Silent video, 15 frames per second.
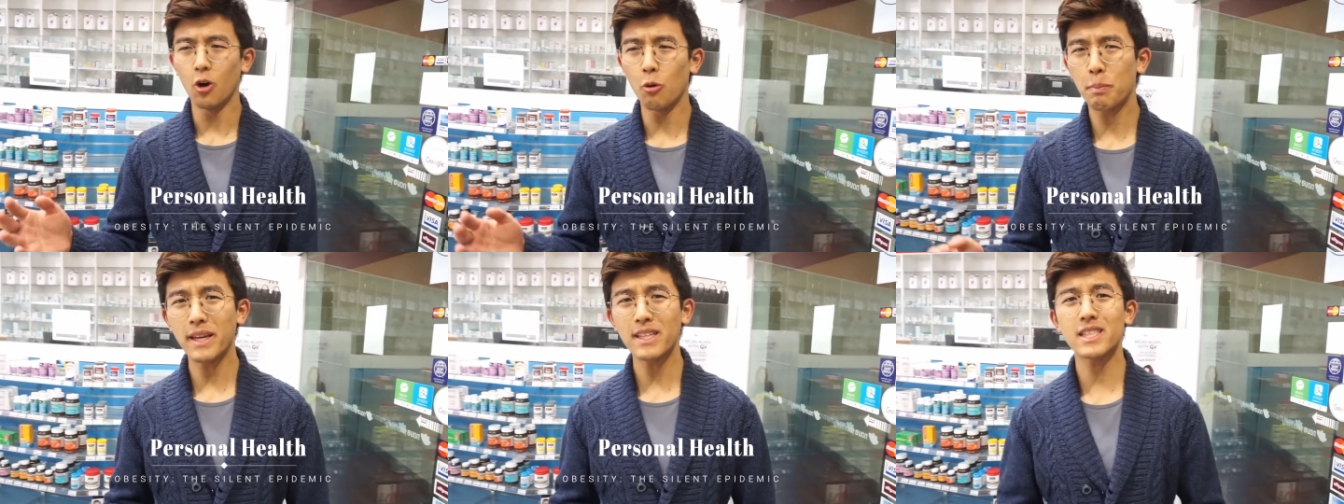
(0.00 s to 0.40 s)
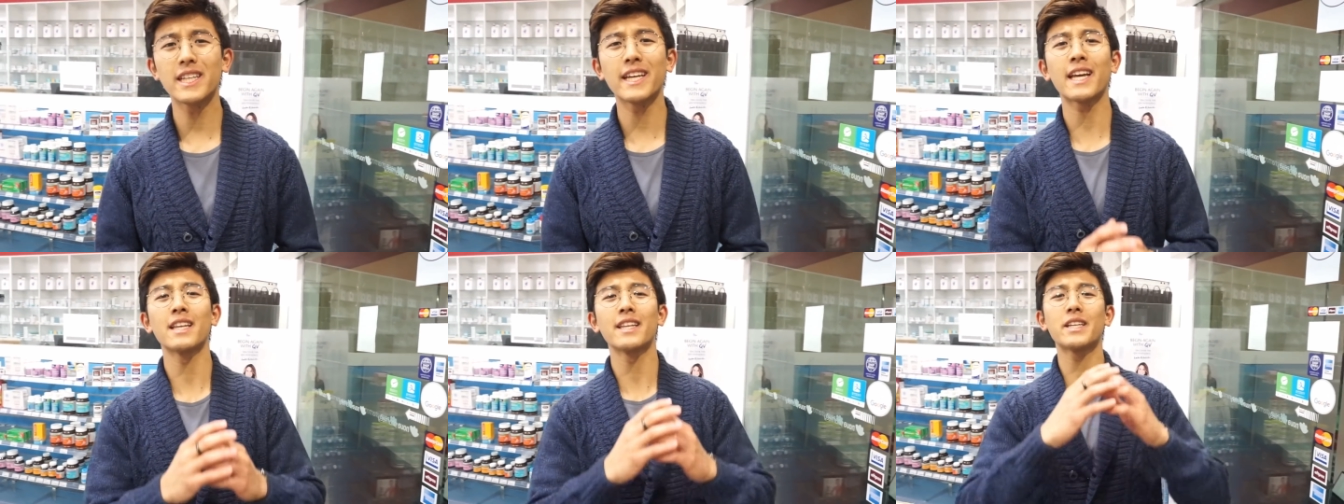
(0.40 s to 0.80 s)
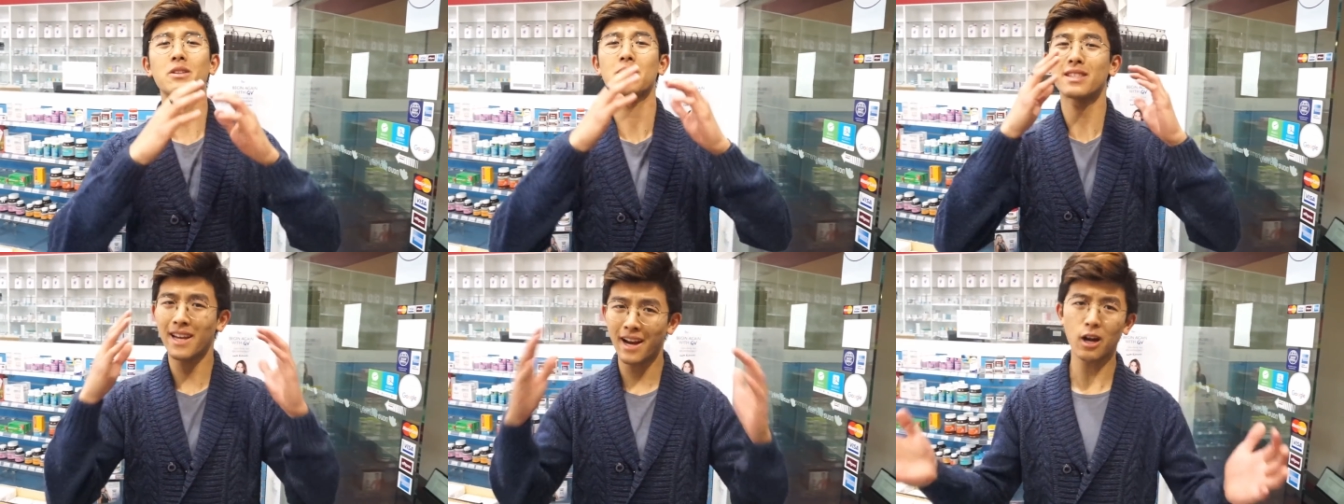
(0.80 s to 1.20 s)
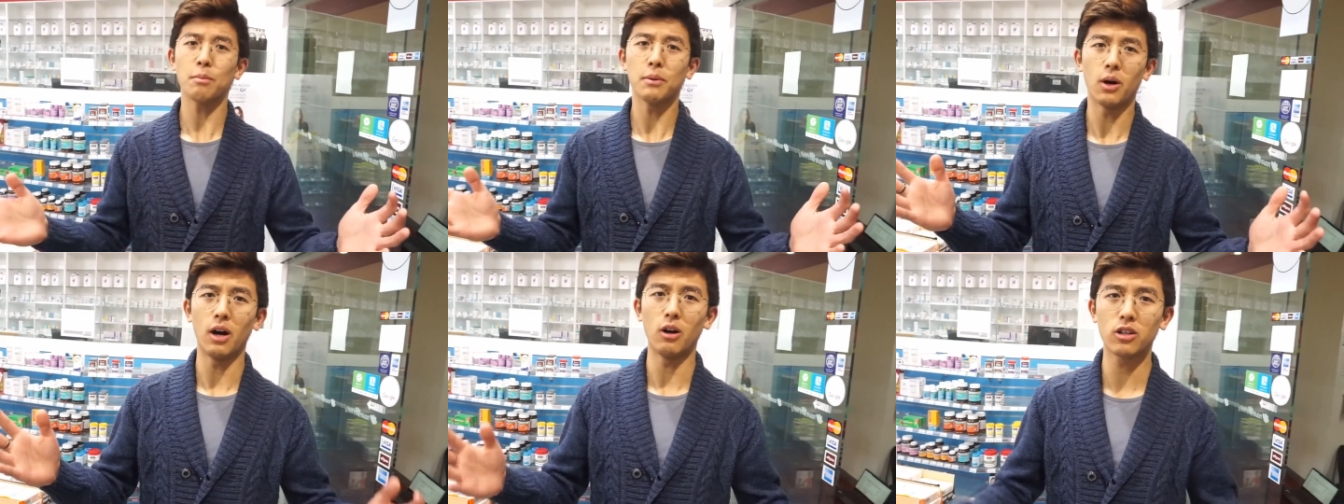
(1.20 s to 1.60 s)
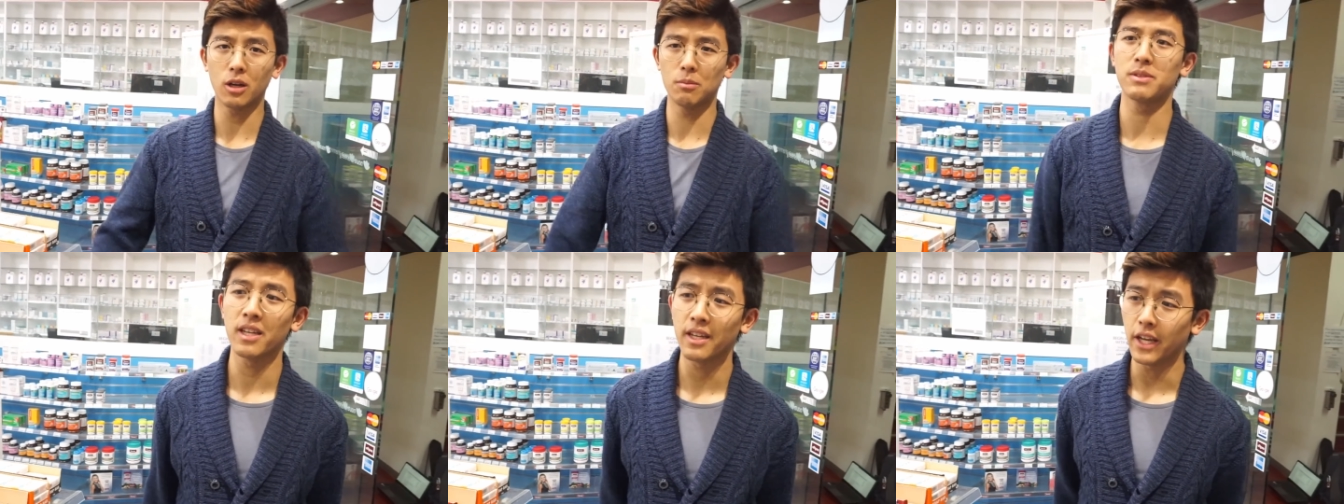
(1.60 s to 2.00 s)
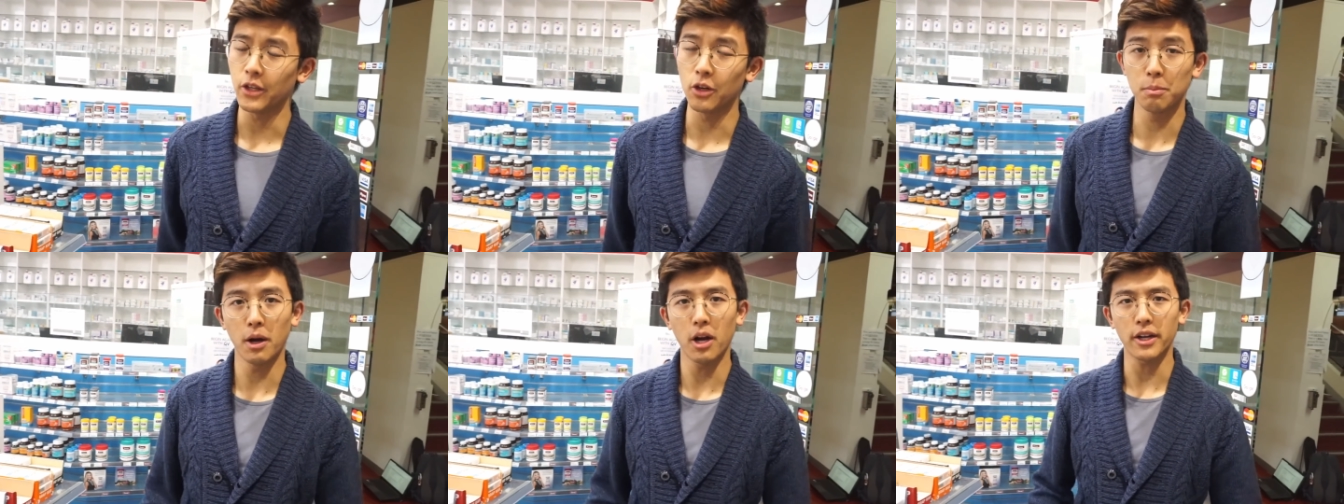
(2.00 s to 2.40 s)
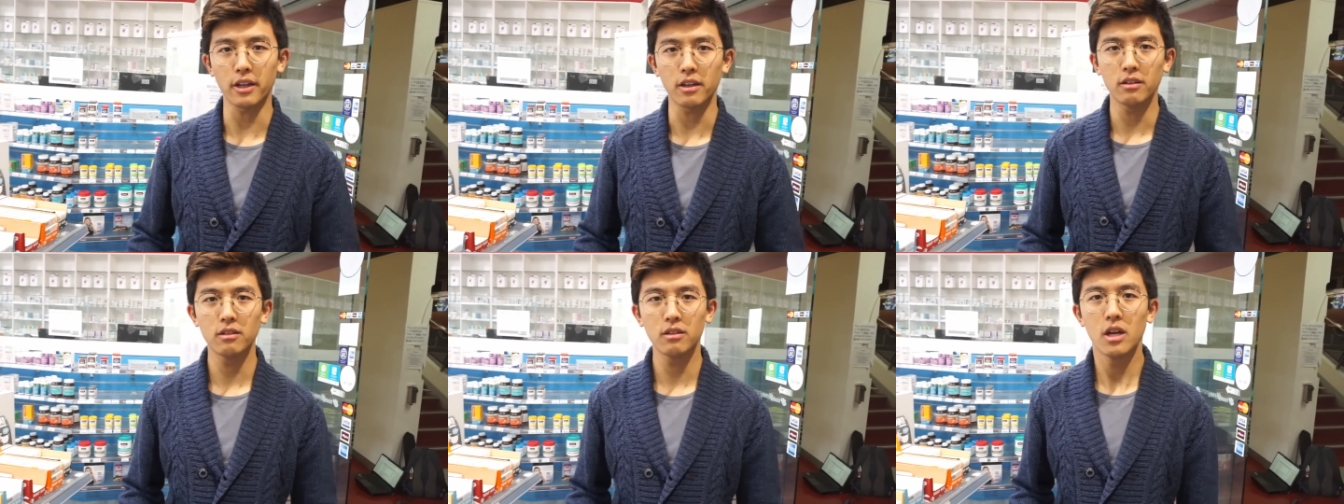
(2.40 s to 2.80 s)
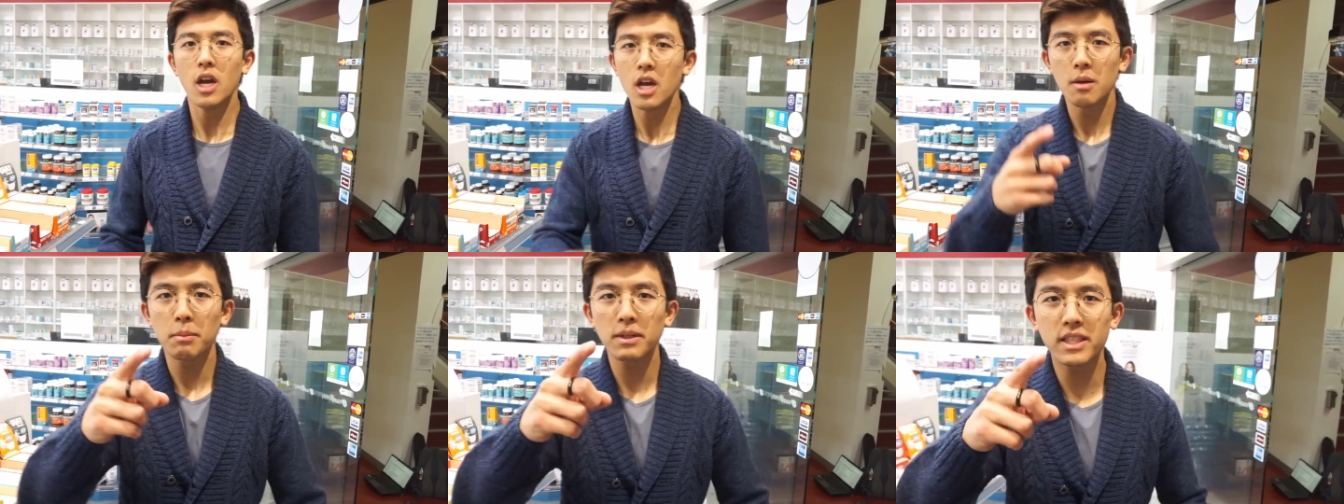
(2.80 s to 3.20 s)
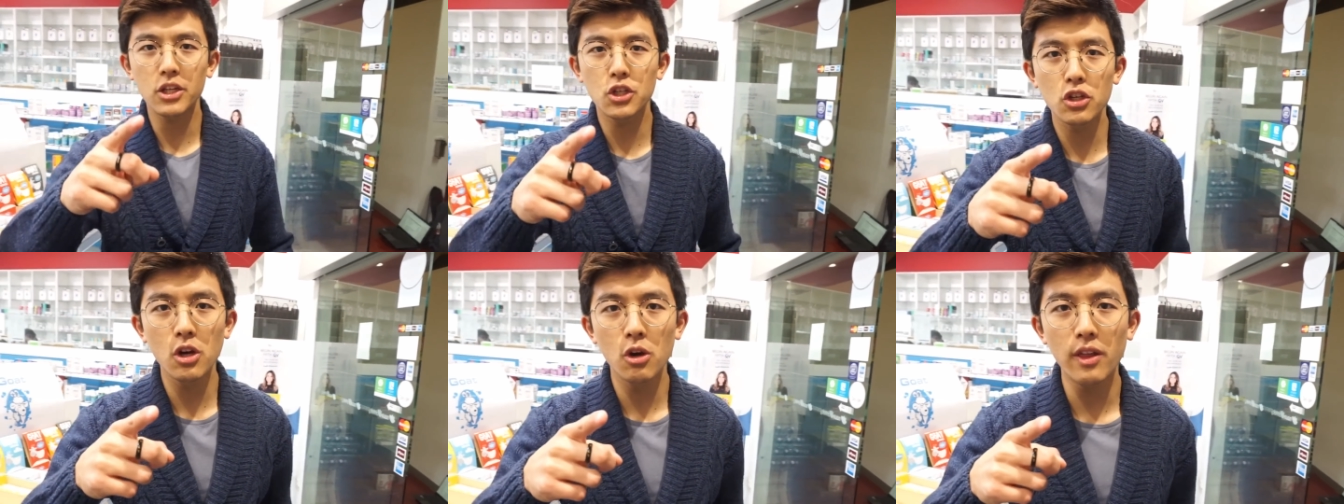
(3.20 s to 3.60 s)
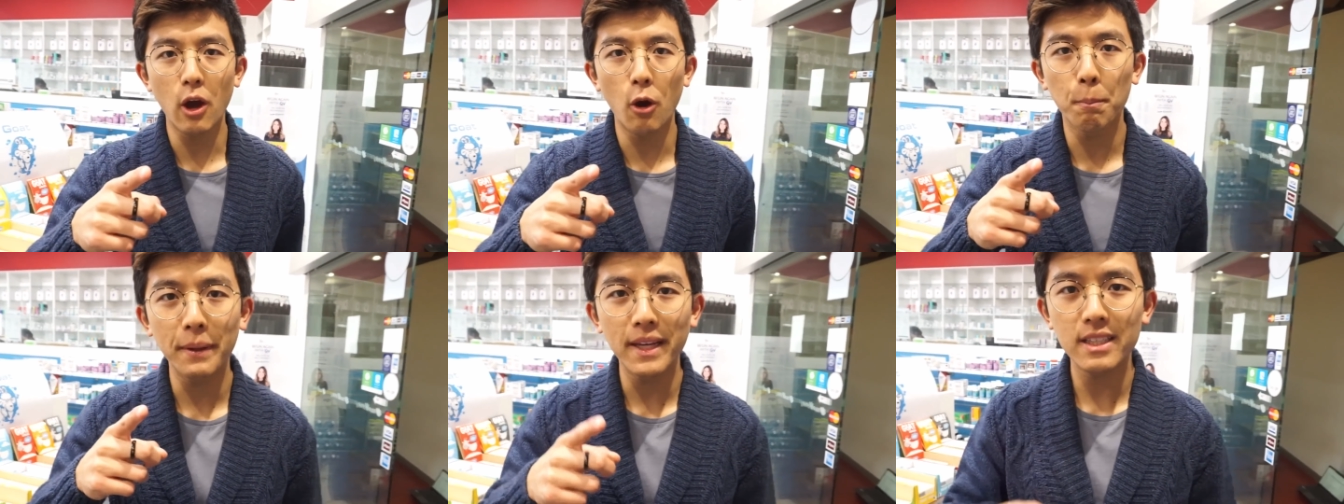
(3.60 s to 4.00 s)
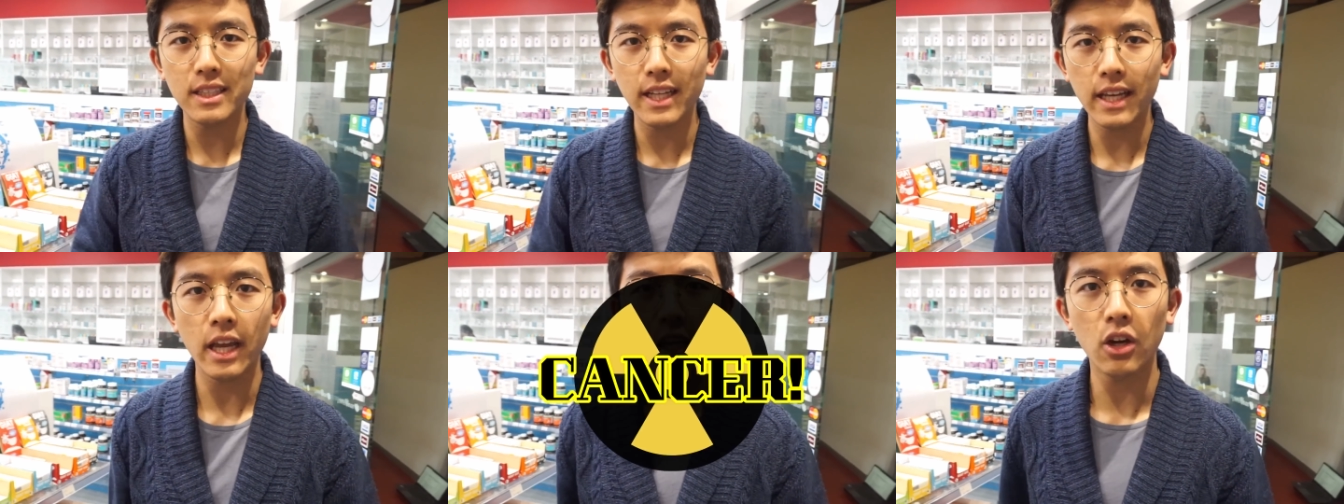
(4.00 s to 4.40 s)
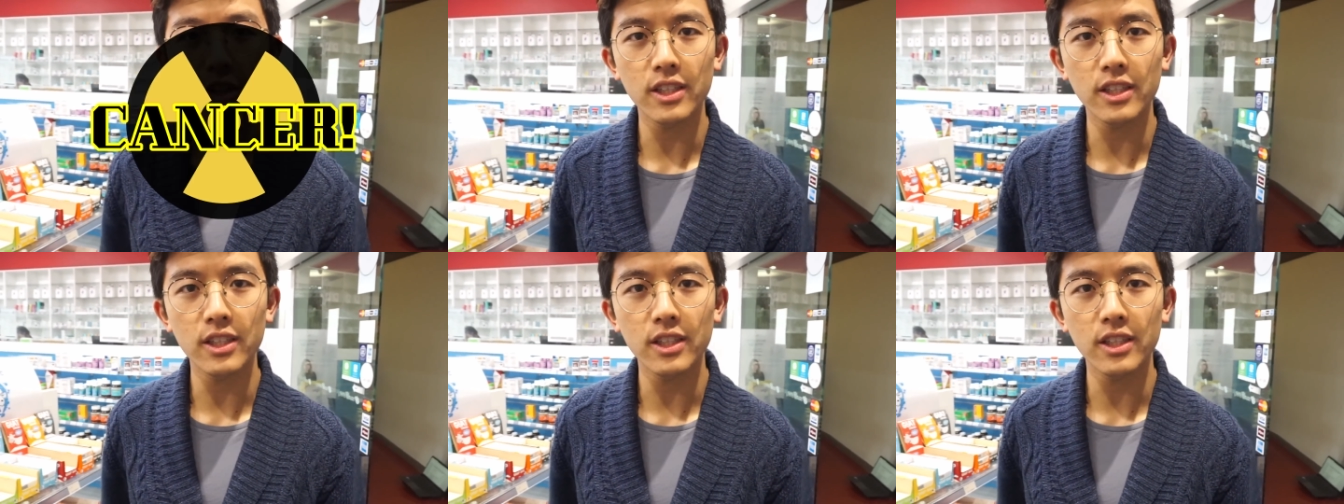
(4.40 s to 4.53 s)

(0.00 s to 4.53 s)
Obesity can lead to terrible outcomes in your body. But did you know that obesity can